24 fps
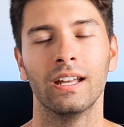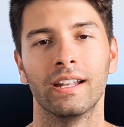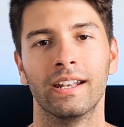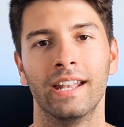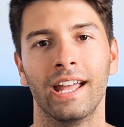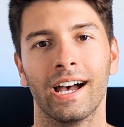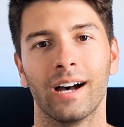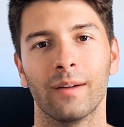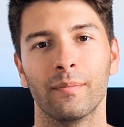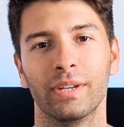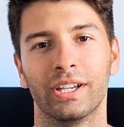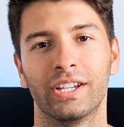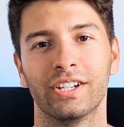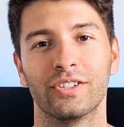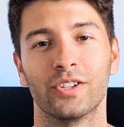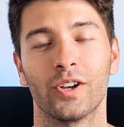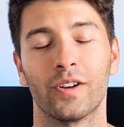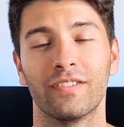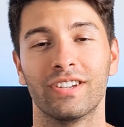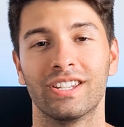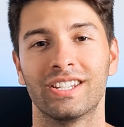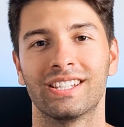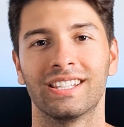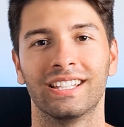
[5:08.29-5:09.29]
Now, because
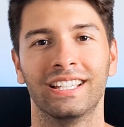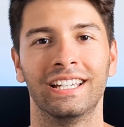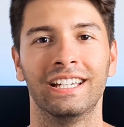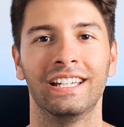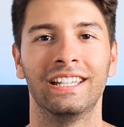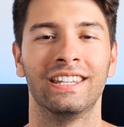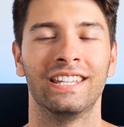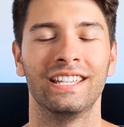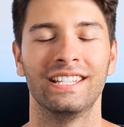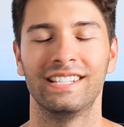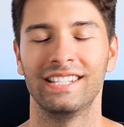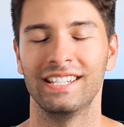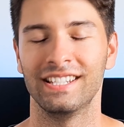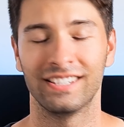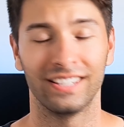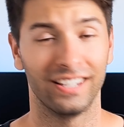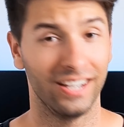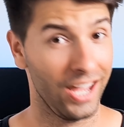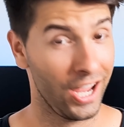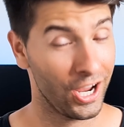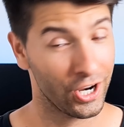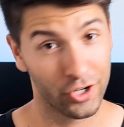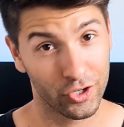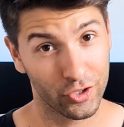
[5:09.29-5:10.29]
obviously this
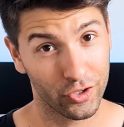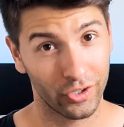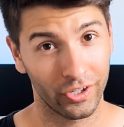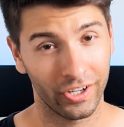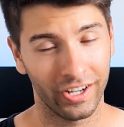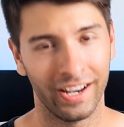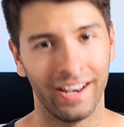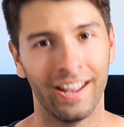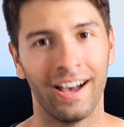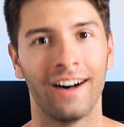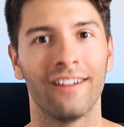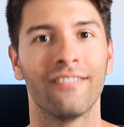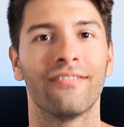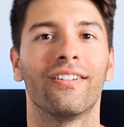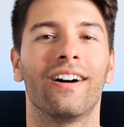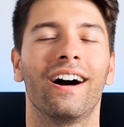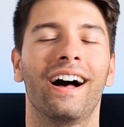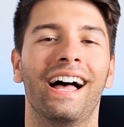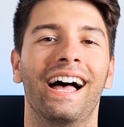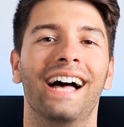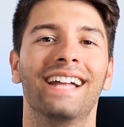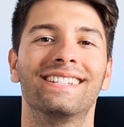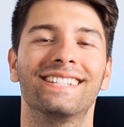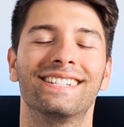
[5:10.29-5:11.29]
isn't extra enough, I
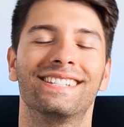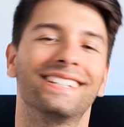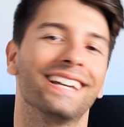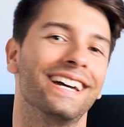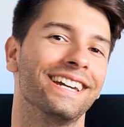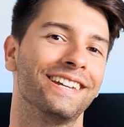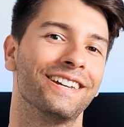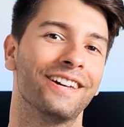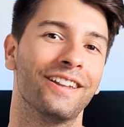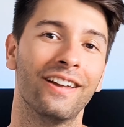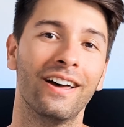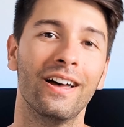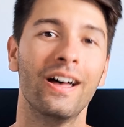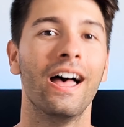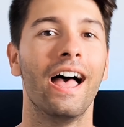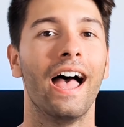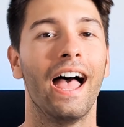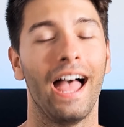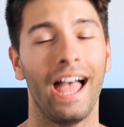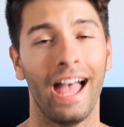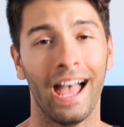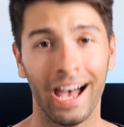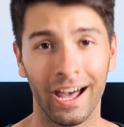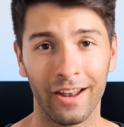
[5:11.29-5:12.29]
had to take it
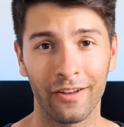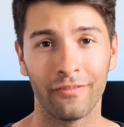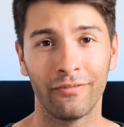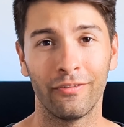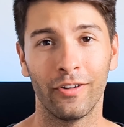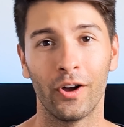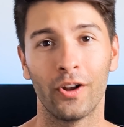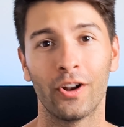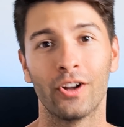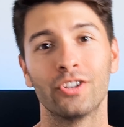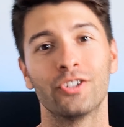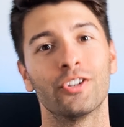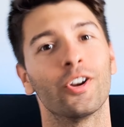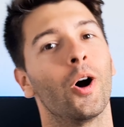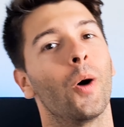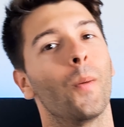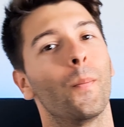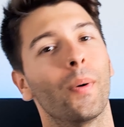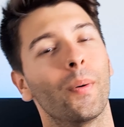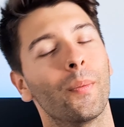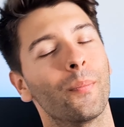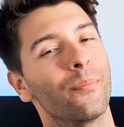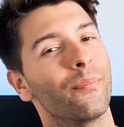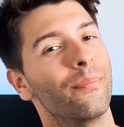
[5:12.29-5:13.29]
out of
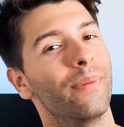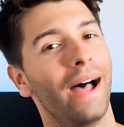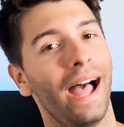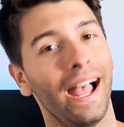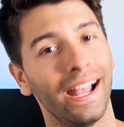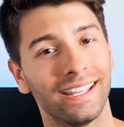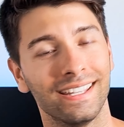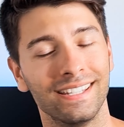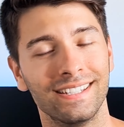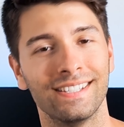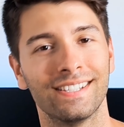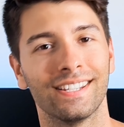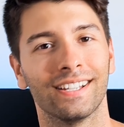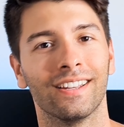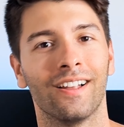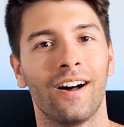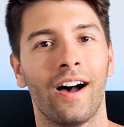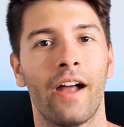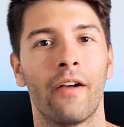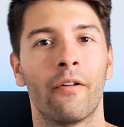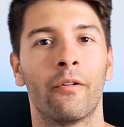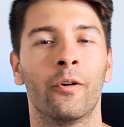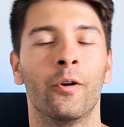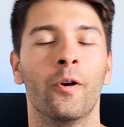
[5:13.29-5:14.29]
Photoshop, back into
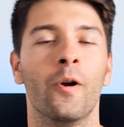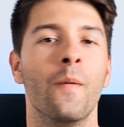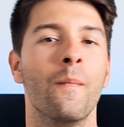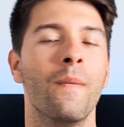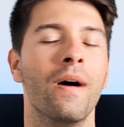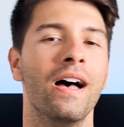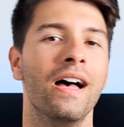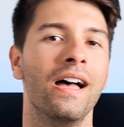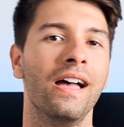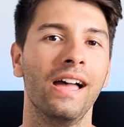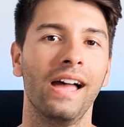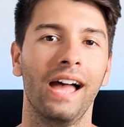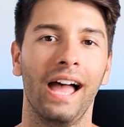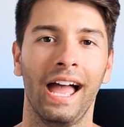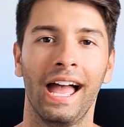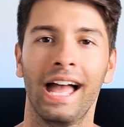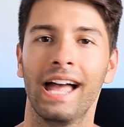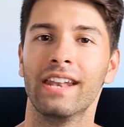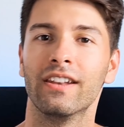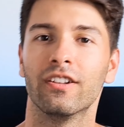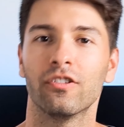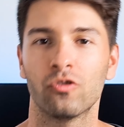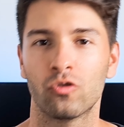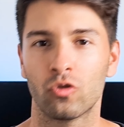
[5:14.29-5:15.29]
Lightroom,
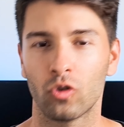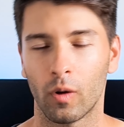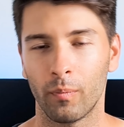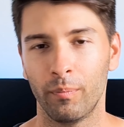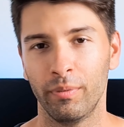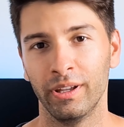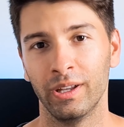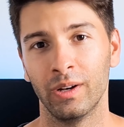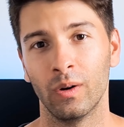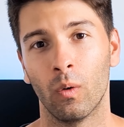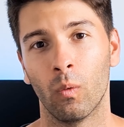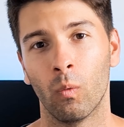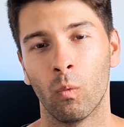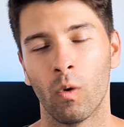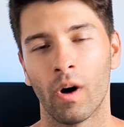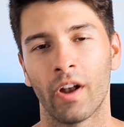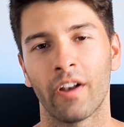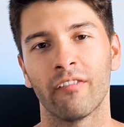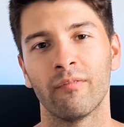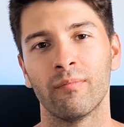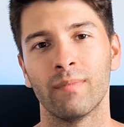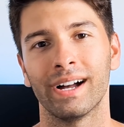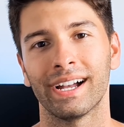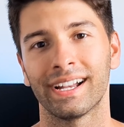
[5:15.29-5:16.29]
and drop in one
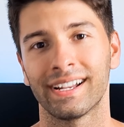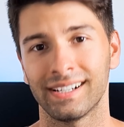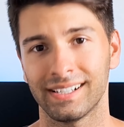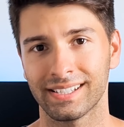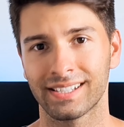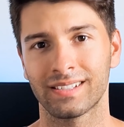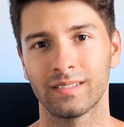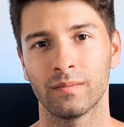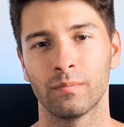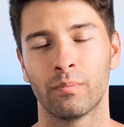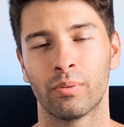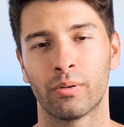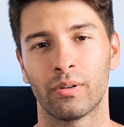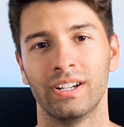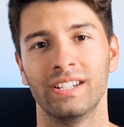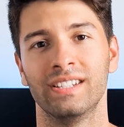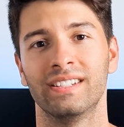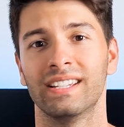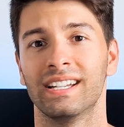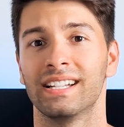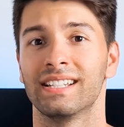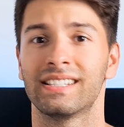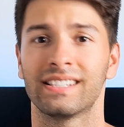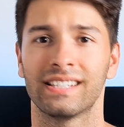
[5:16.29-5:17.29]
of my custom
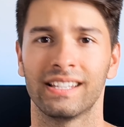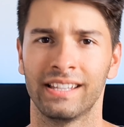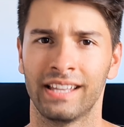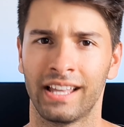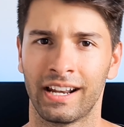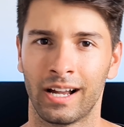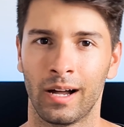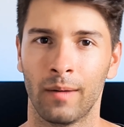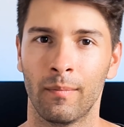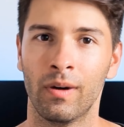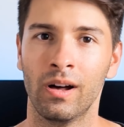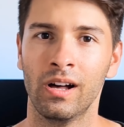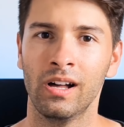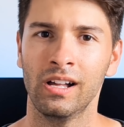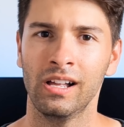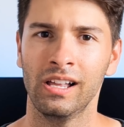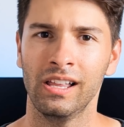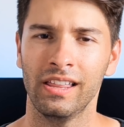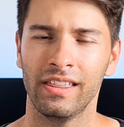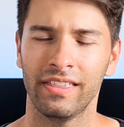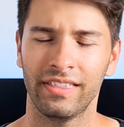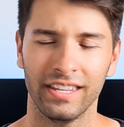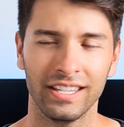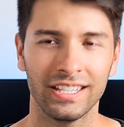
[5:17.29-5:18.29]
presets that I'm
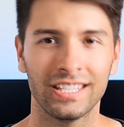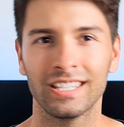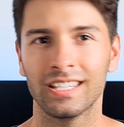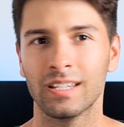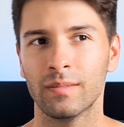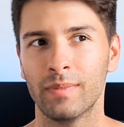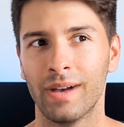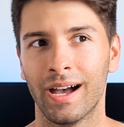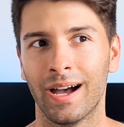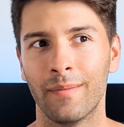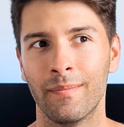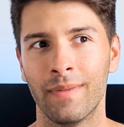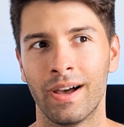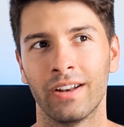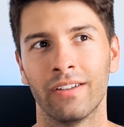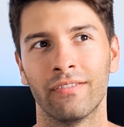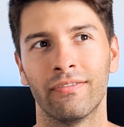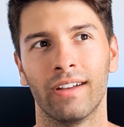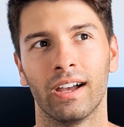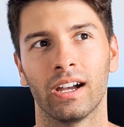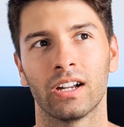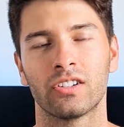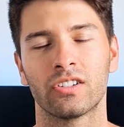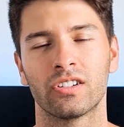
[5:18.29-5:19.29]
thinking about
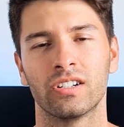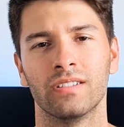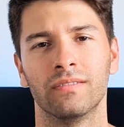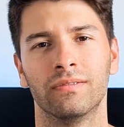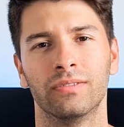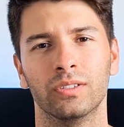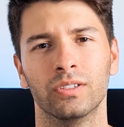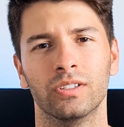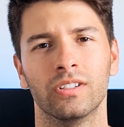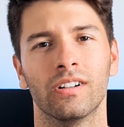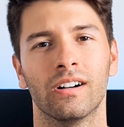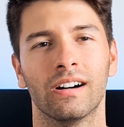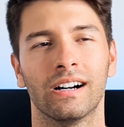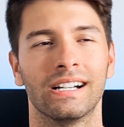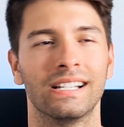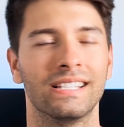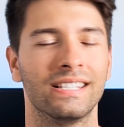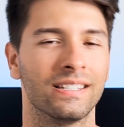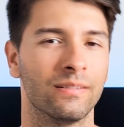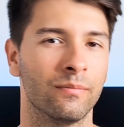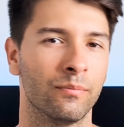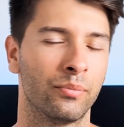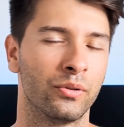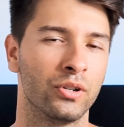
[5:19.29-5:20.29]
manufacturing for you
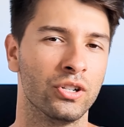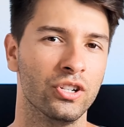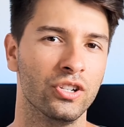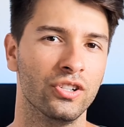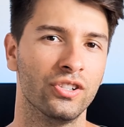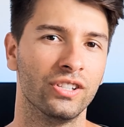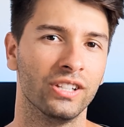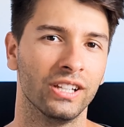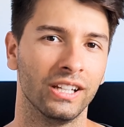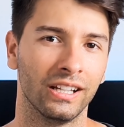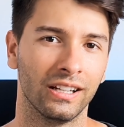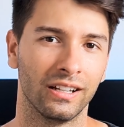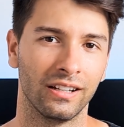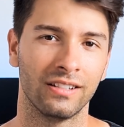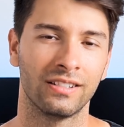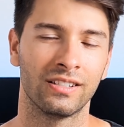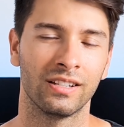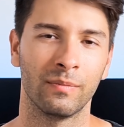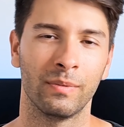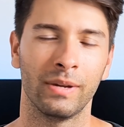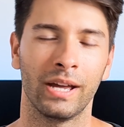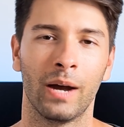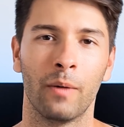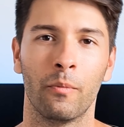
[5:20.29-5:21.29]
guys and producing
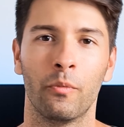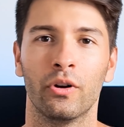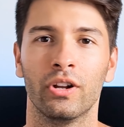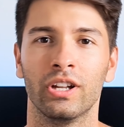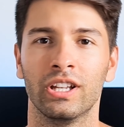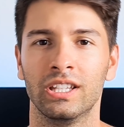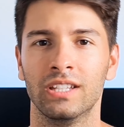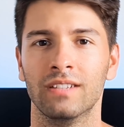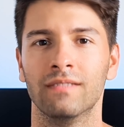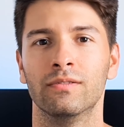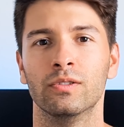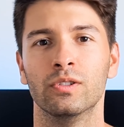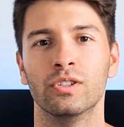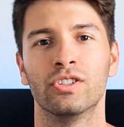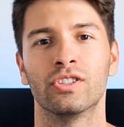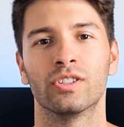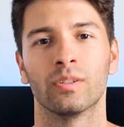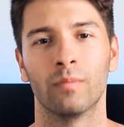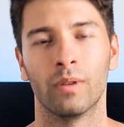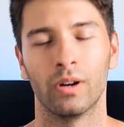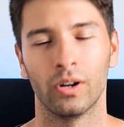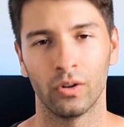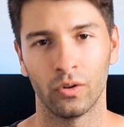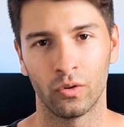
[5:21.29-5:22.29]
to be able to give you
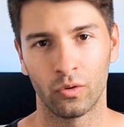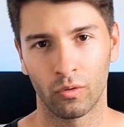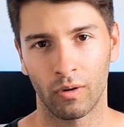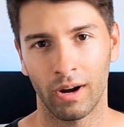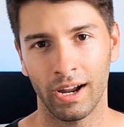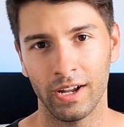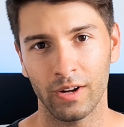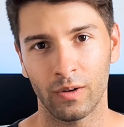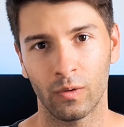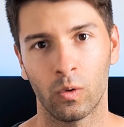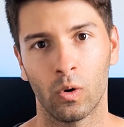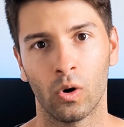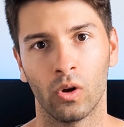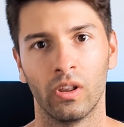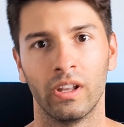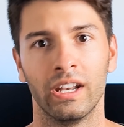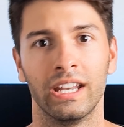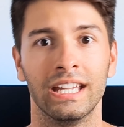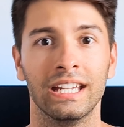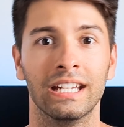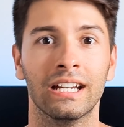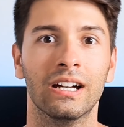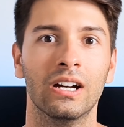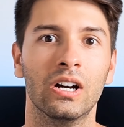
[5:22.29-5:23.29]
some great
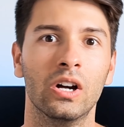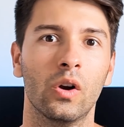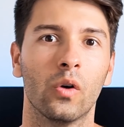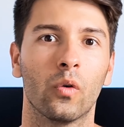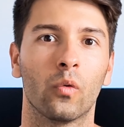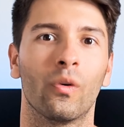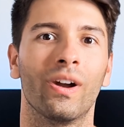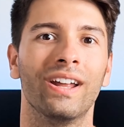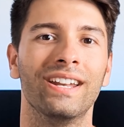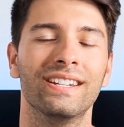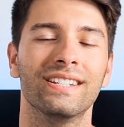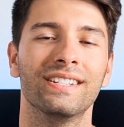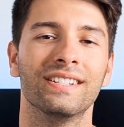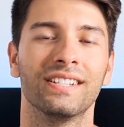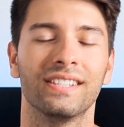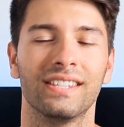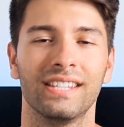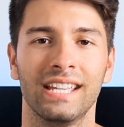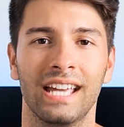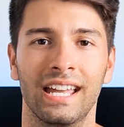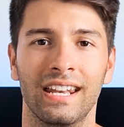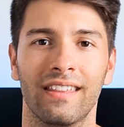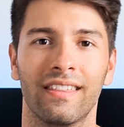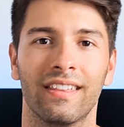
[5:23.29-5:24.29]
quality renders at
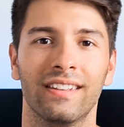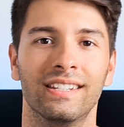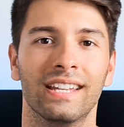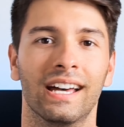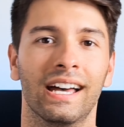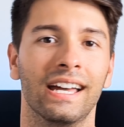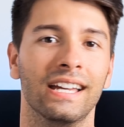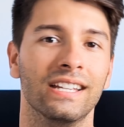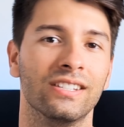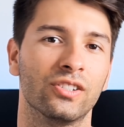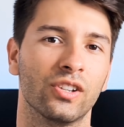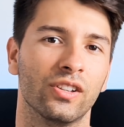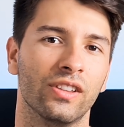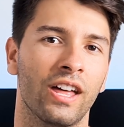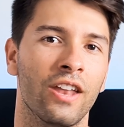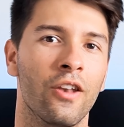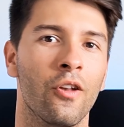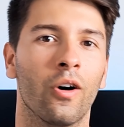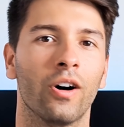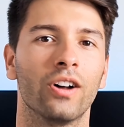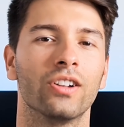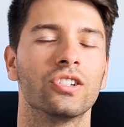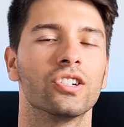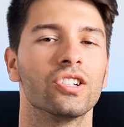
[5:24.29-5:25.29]
the end of the day, so they're
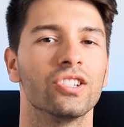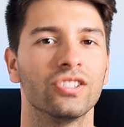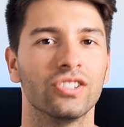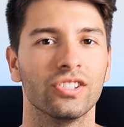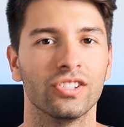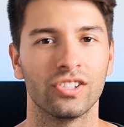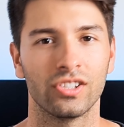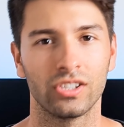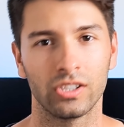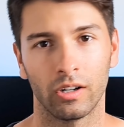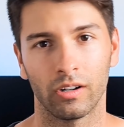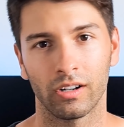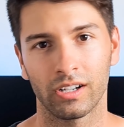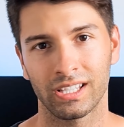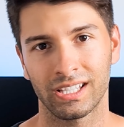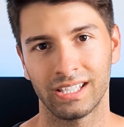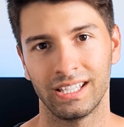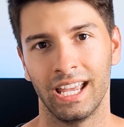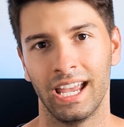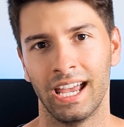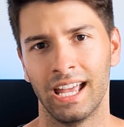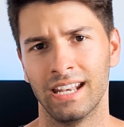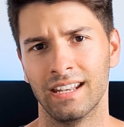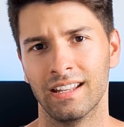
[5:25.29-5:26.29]
not just your stock
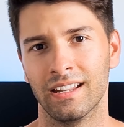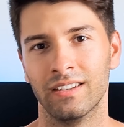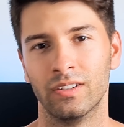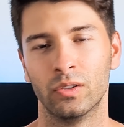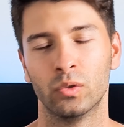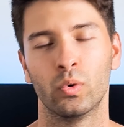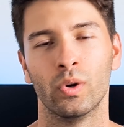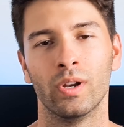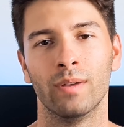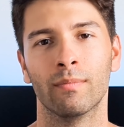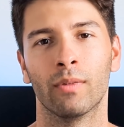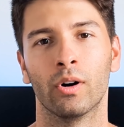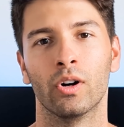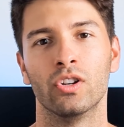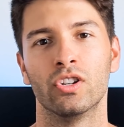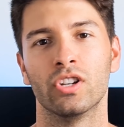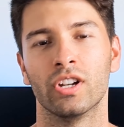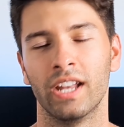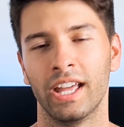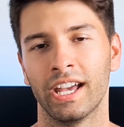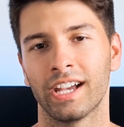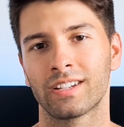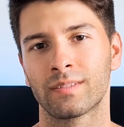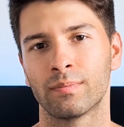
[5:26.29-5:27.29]
standard twin
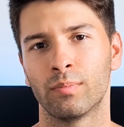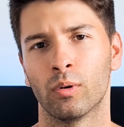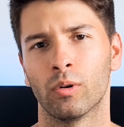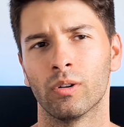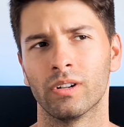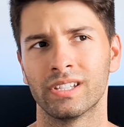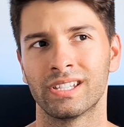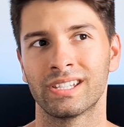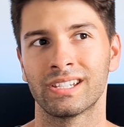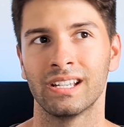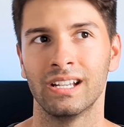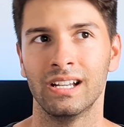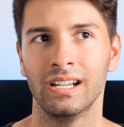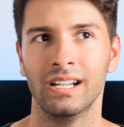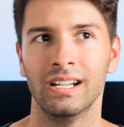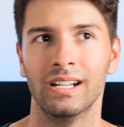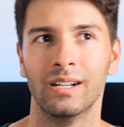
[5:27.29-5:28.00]
motion exports.